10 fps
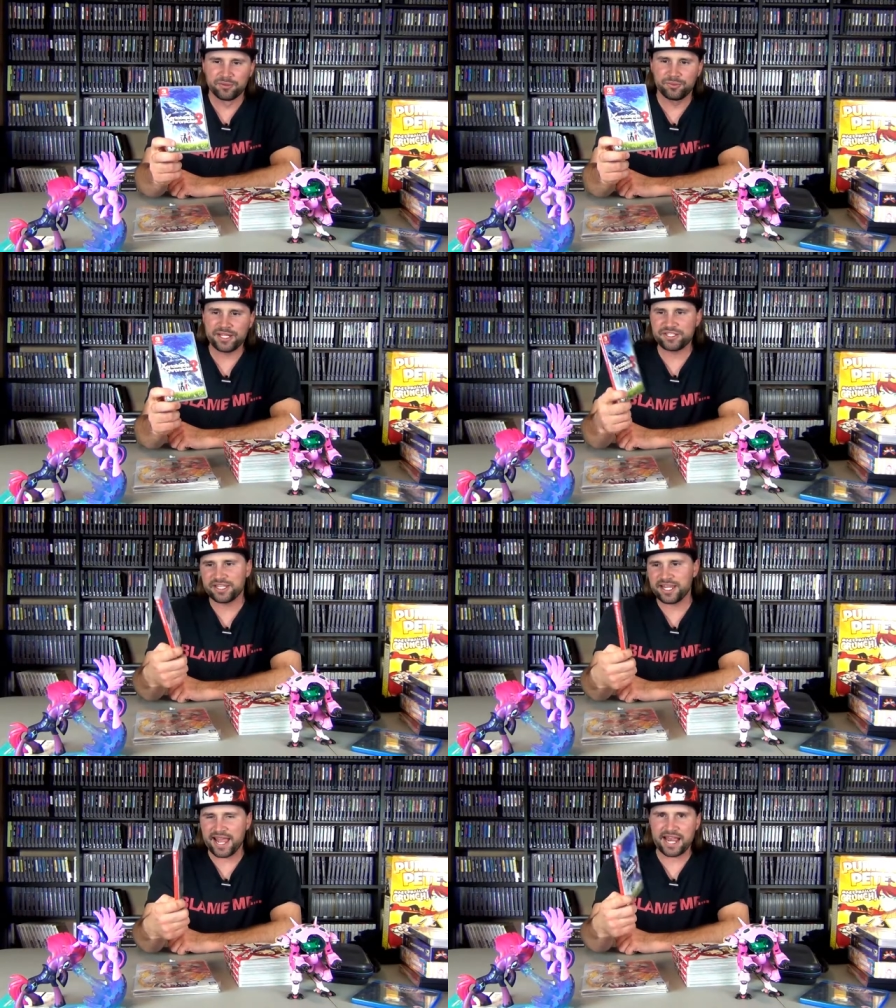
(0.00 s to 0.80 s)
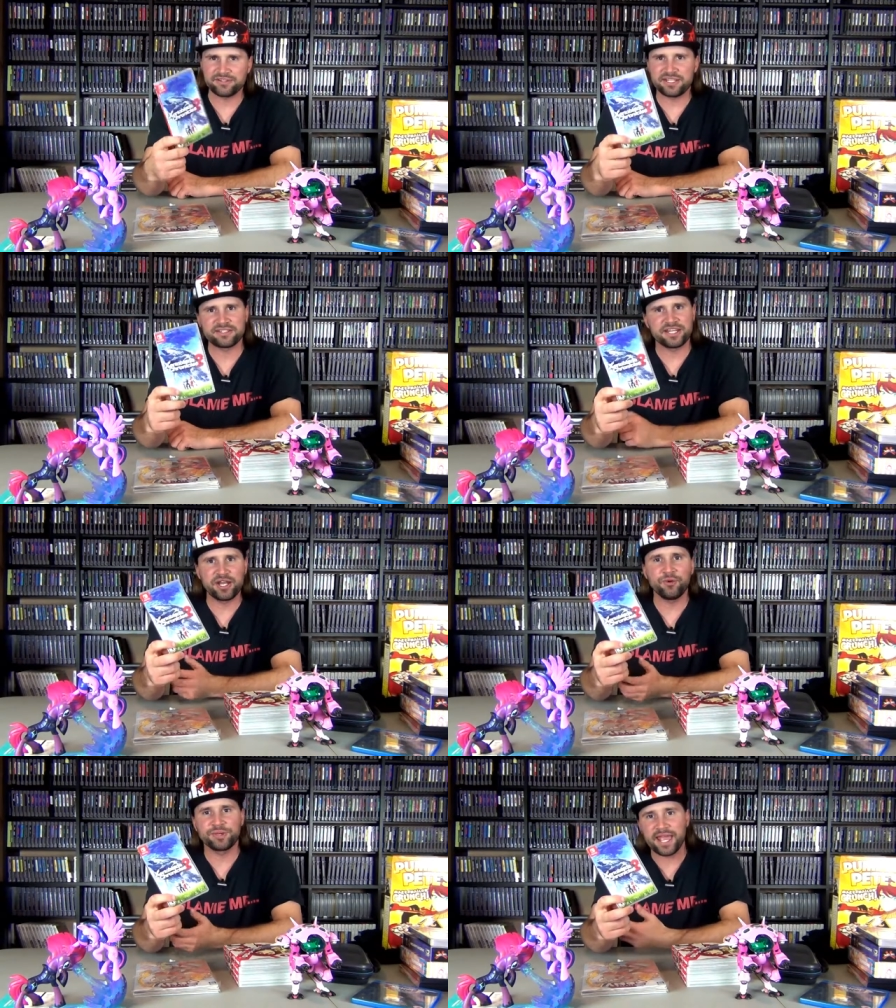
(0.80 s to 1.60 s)
which actually
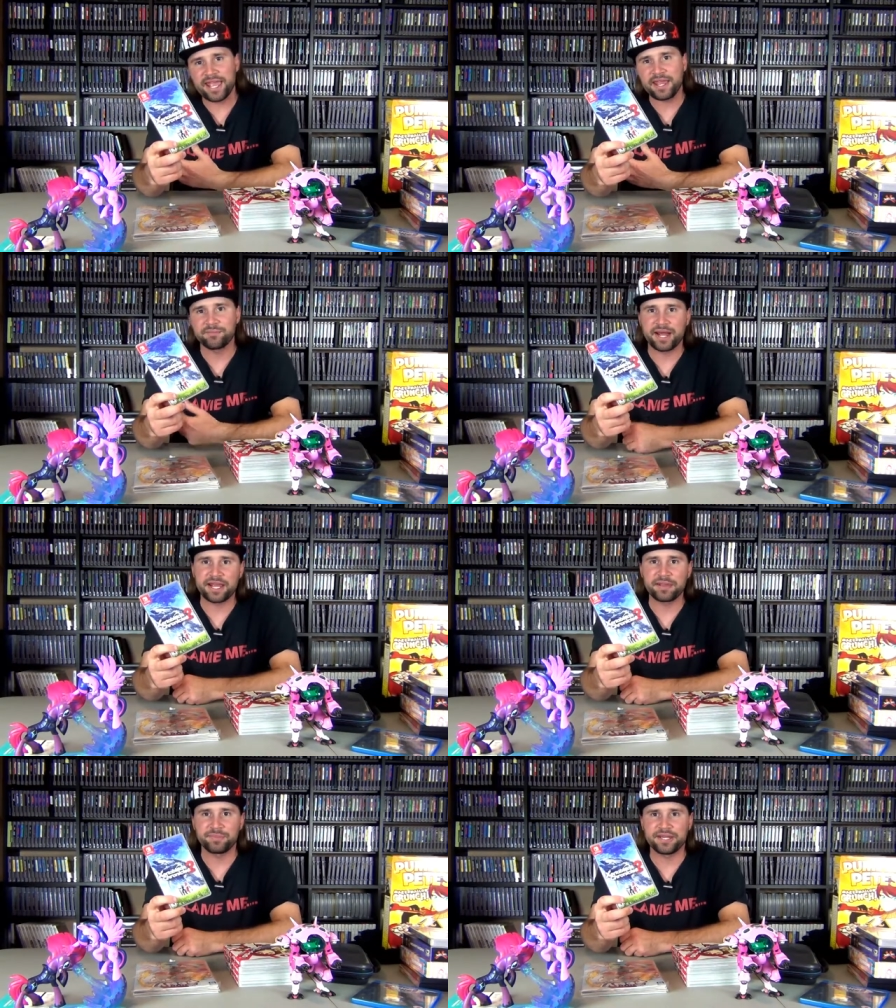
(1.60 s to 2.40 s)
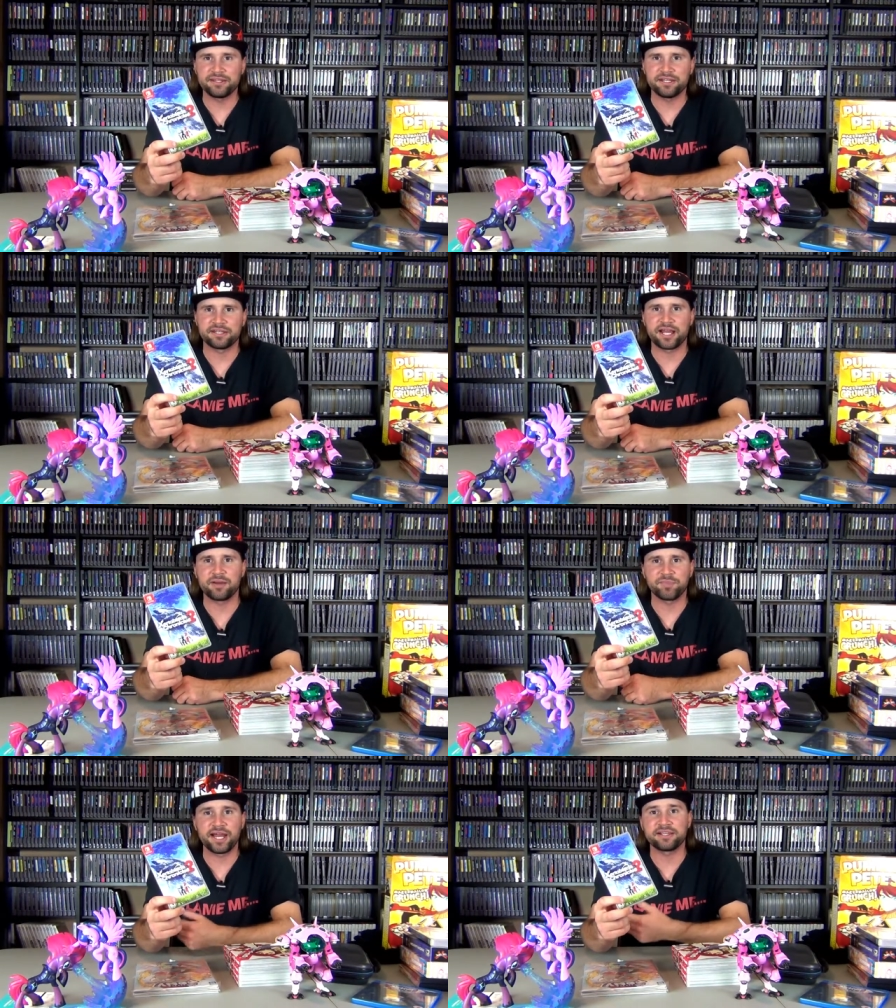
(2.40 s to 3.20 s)
did okay in my opinion. I
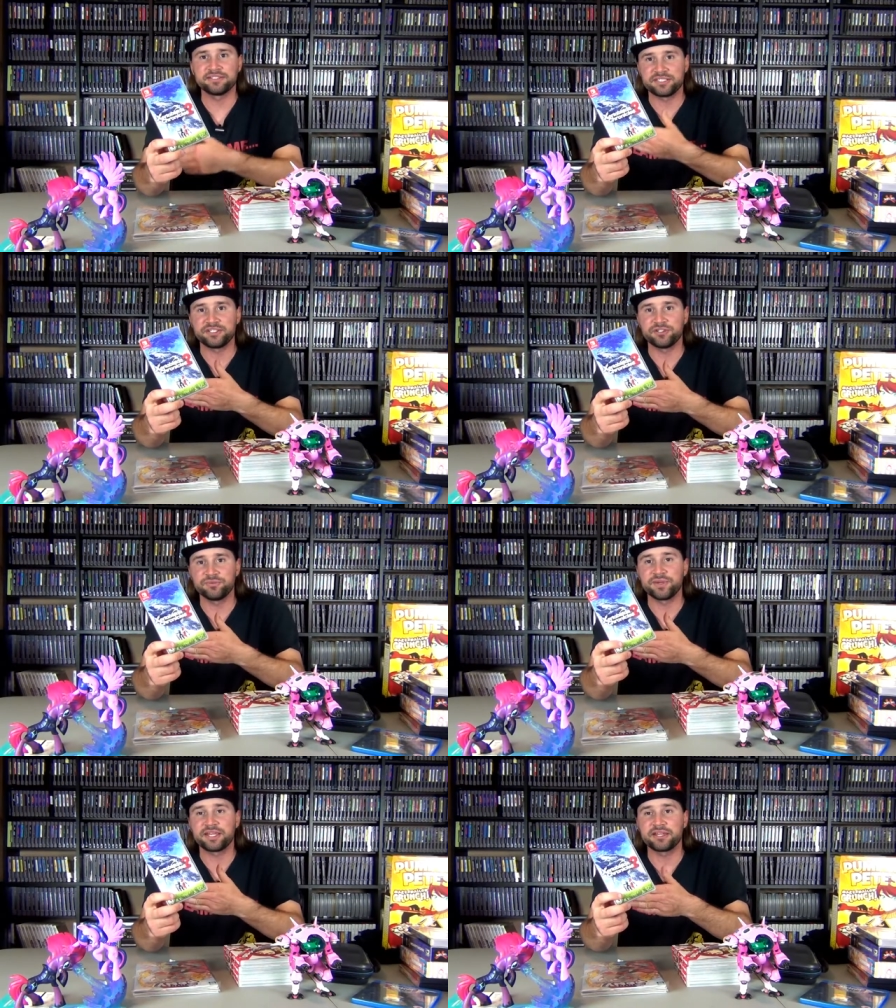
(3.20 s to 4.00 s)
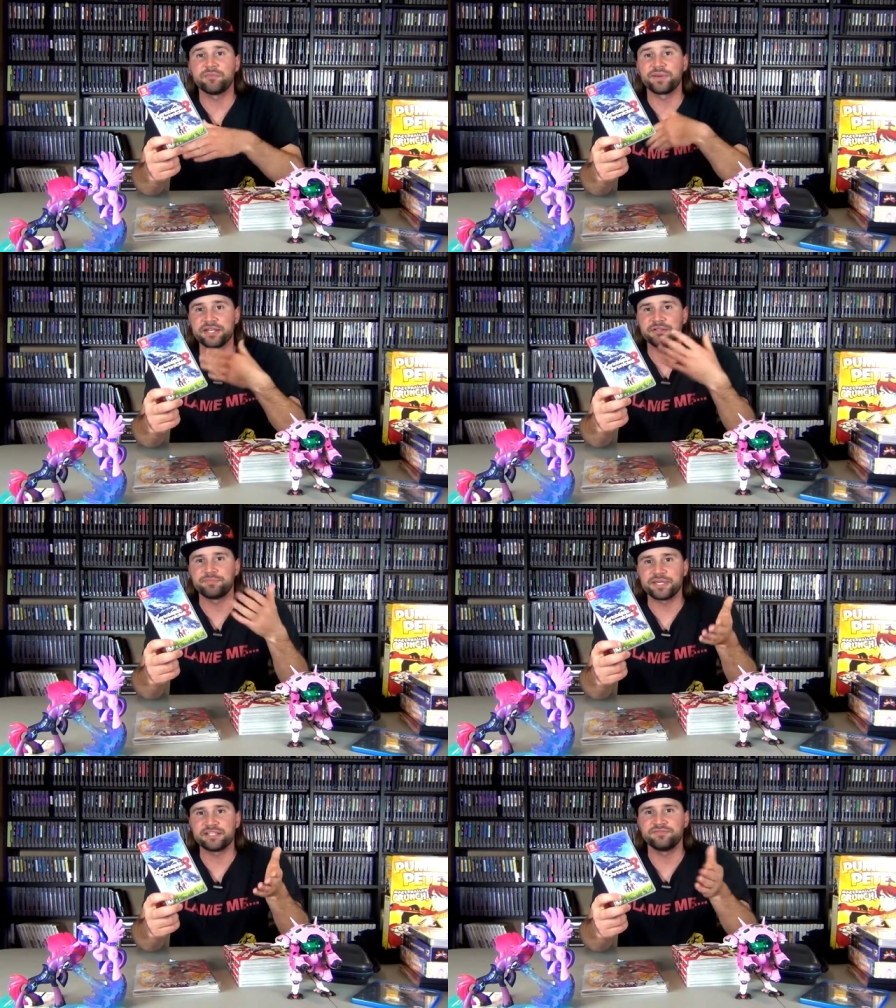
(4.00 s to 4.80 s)
might continue making opinion
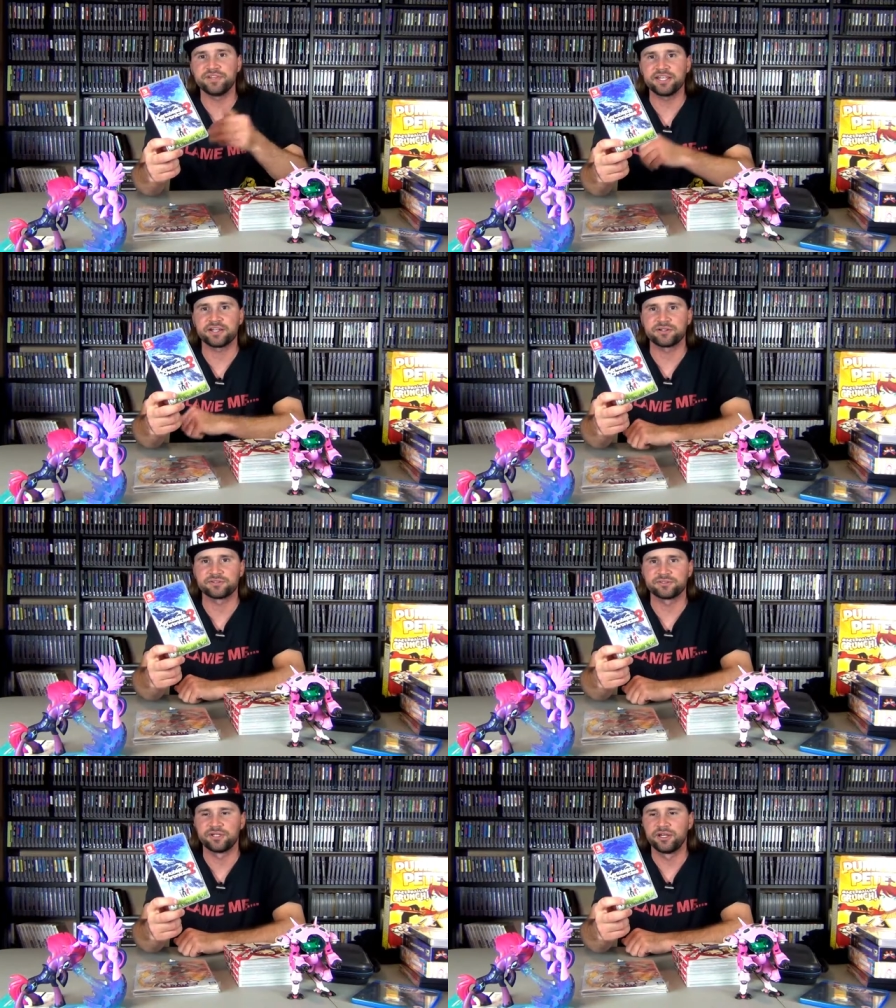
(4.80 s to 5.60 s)
piece videos.